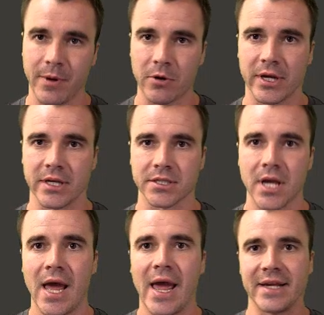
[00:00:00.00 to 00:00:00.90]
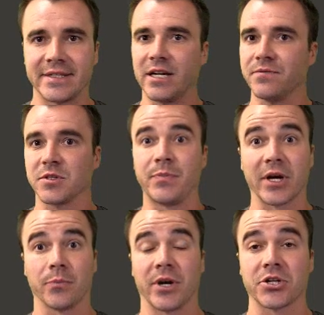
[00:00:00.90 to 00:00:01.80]
experience instead of this
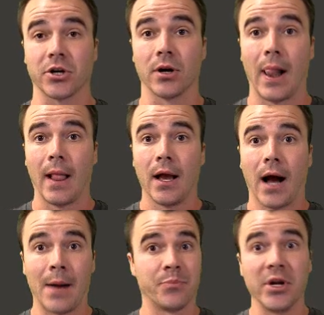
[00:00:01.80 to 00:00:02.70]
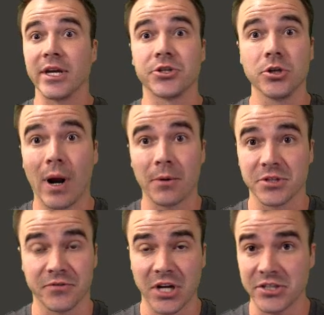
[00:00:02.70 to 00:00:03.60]
bigger picture. I'm putting in 2
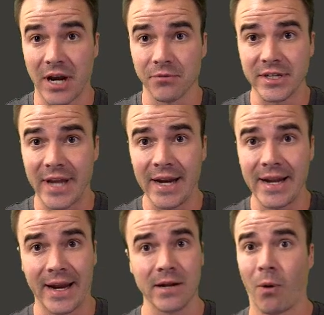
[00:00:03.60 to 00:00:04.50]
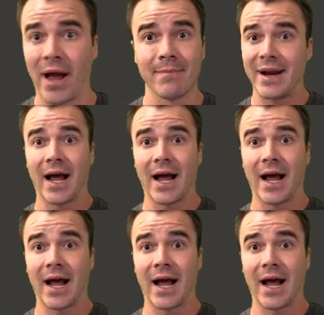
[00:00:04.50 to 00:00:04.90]
hours of chess every day, Danny. Why am